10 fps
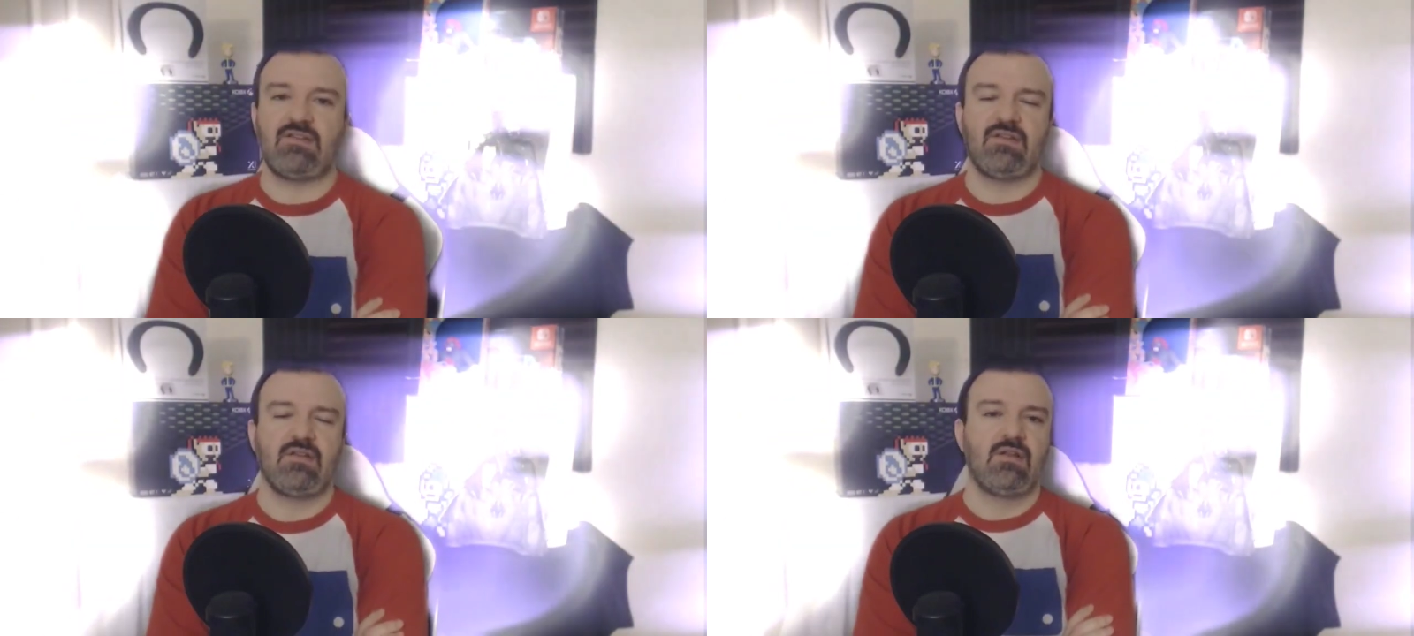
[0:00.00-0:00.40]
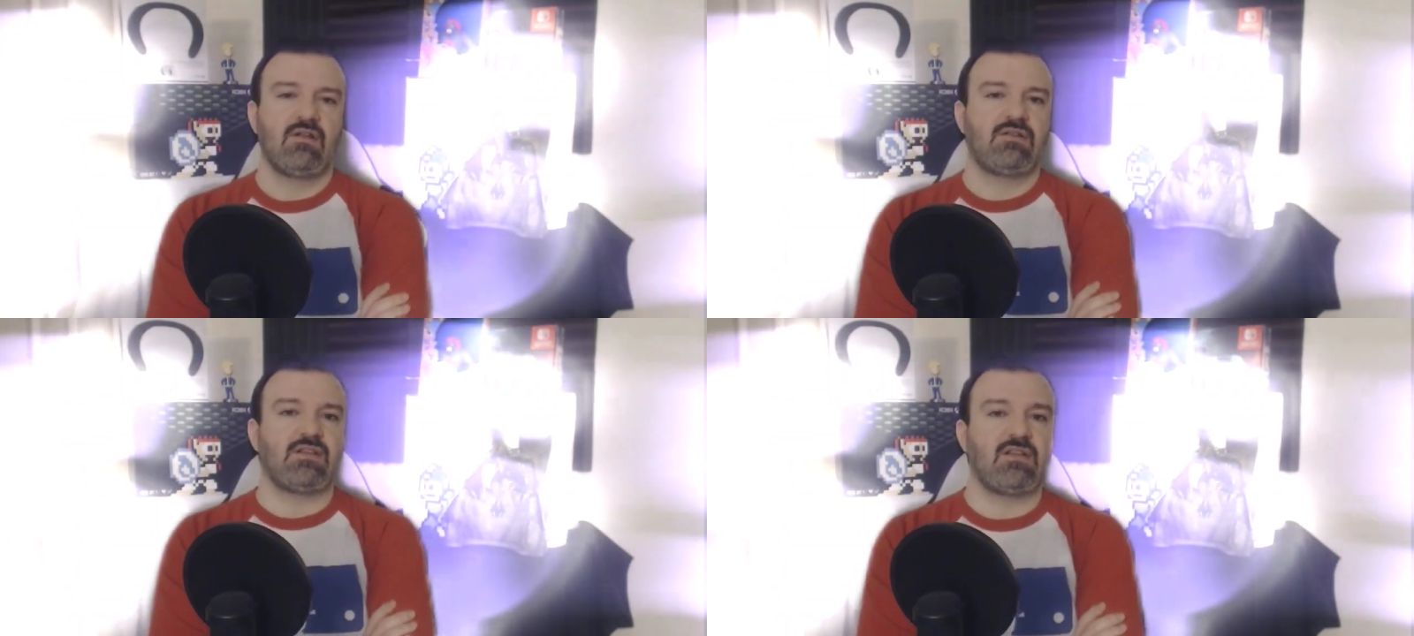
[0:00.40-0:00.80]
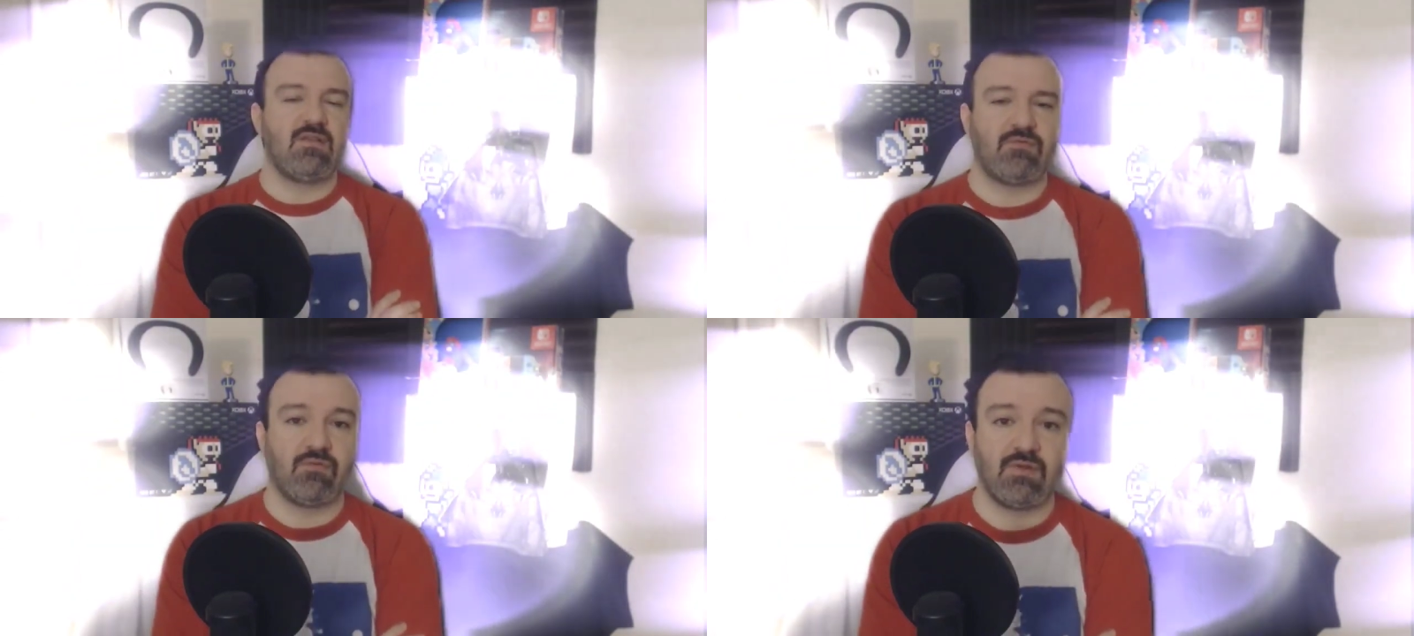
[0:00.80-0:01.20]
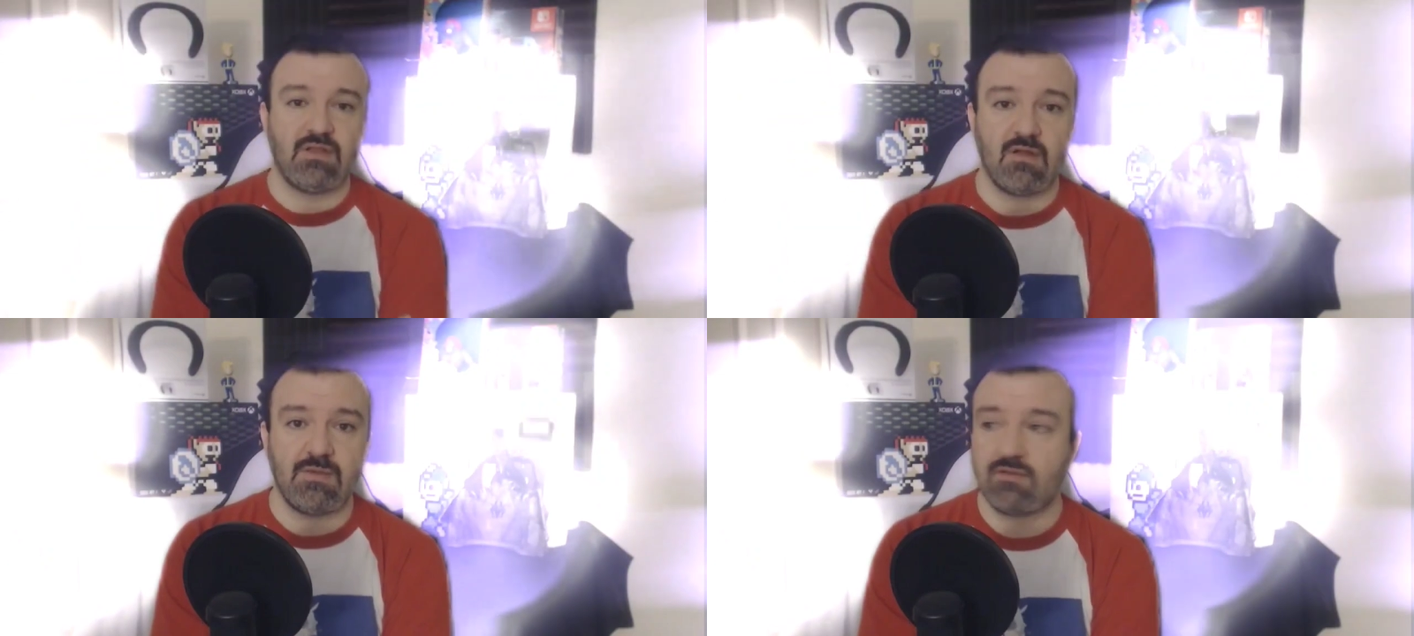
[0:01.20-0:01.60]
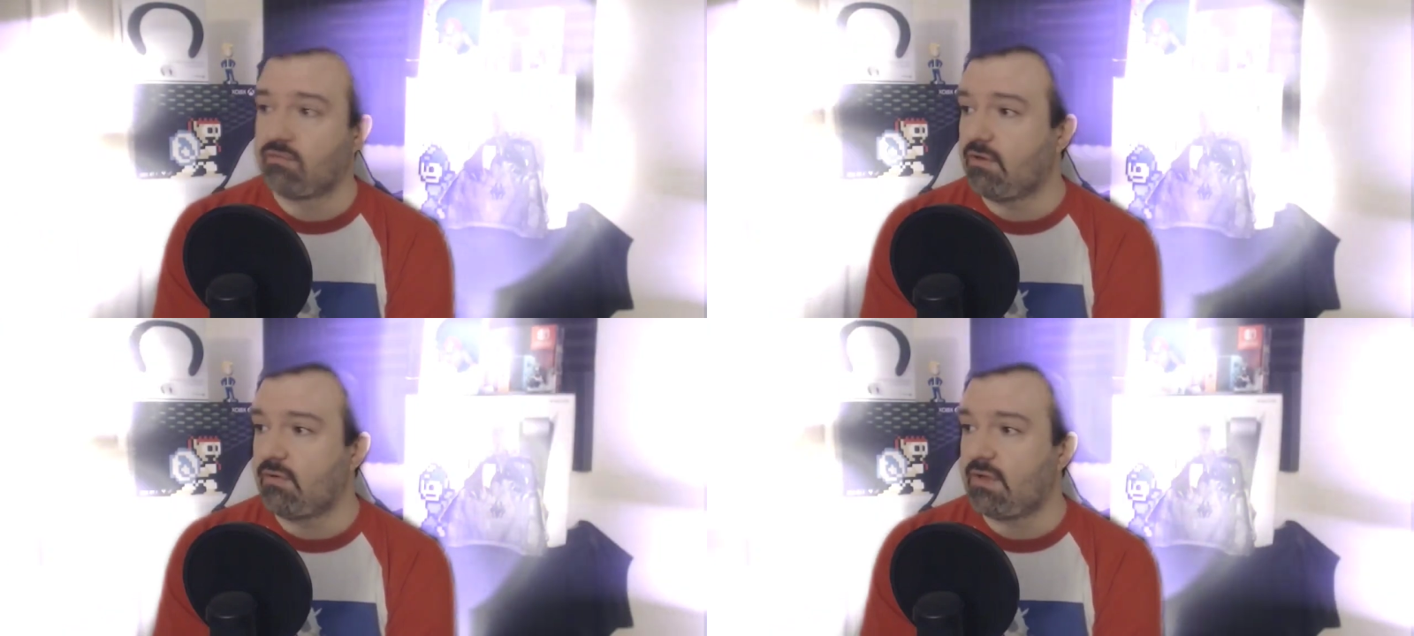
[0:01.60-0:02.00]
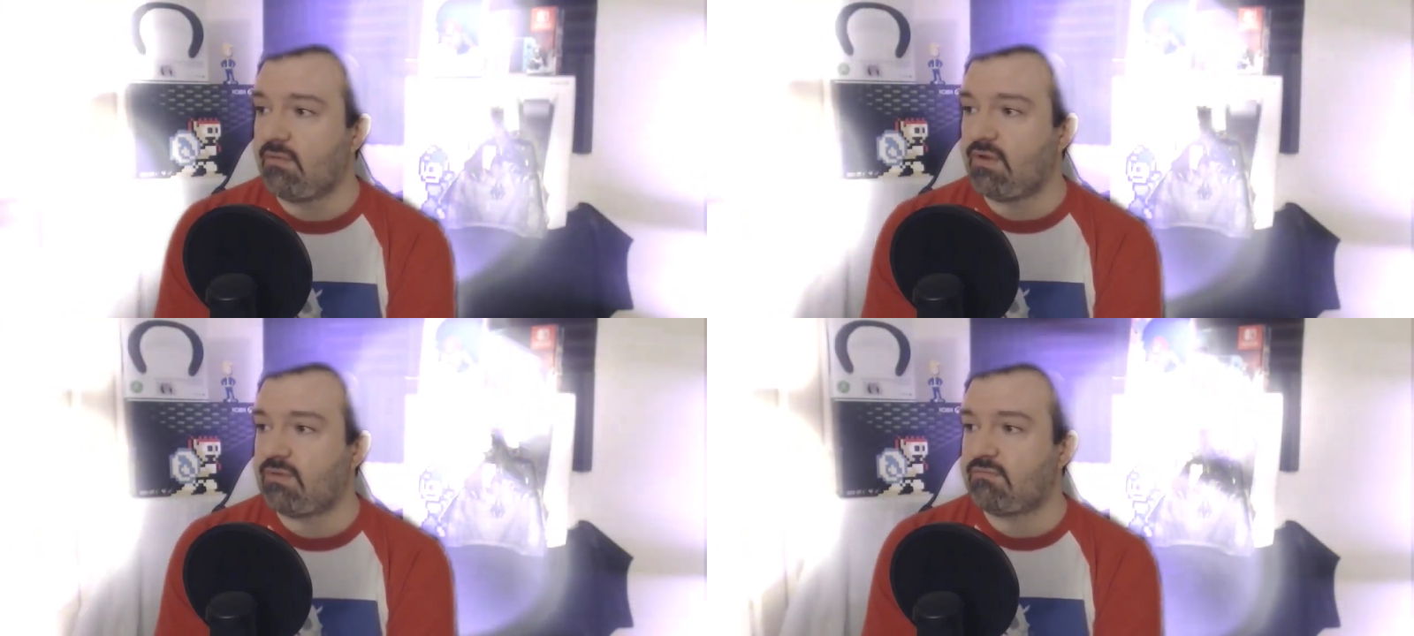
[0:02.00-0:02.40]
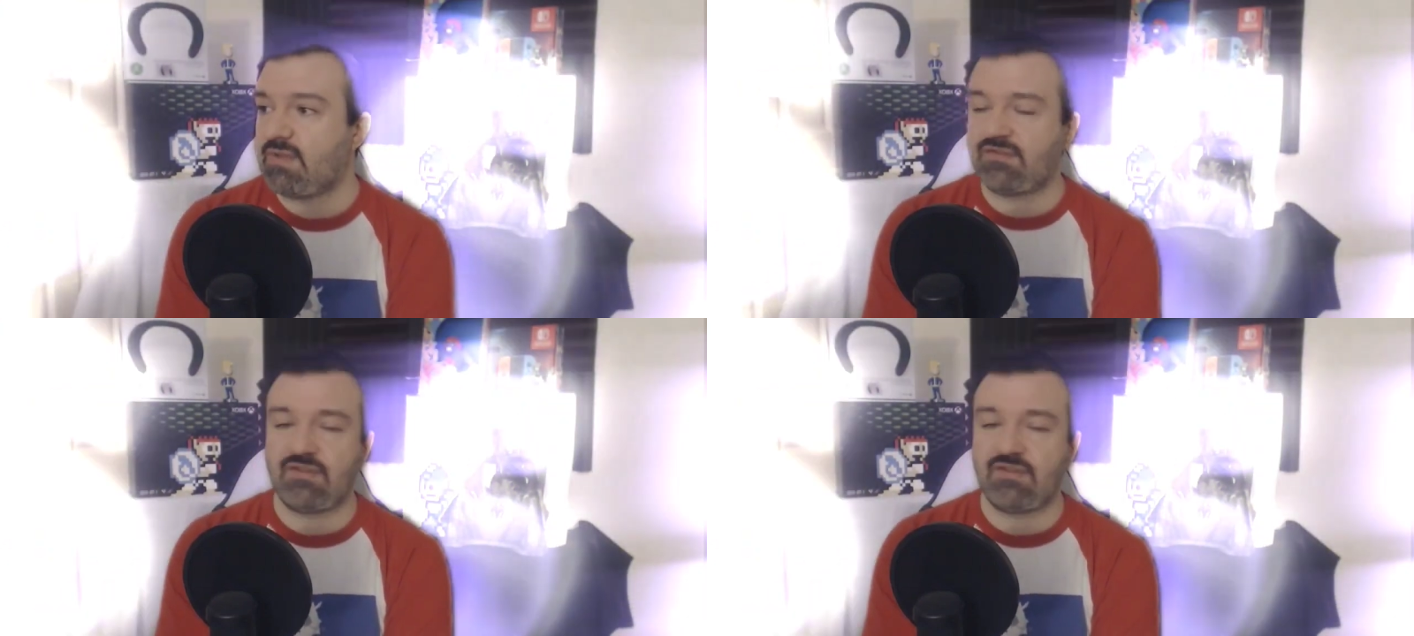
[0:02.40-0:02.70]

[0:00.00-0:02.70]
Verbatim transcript: evidence that the tips were really coming through, it would